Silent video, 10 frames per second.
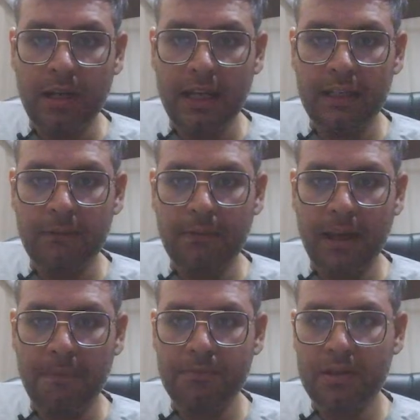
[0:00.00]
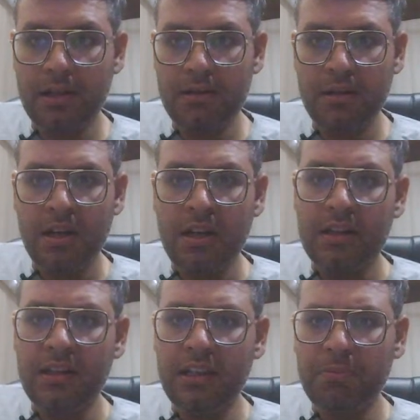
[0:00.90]
Like if capture,
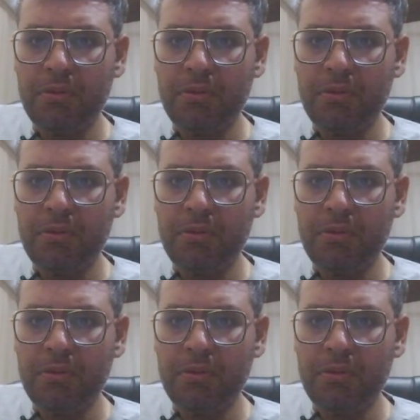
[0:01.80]
this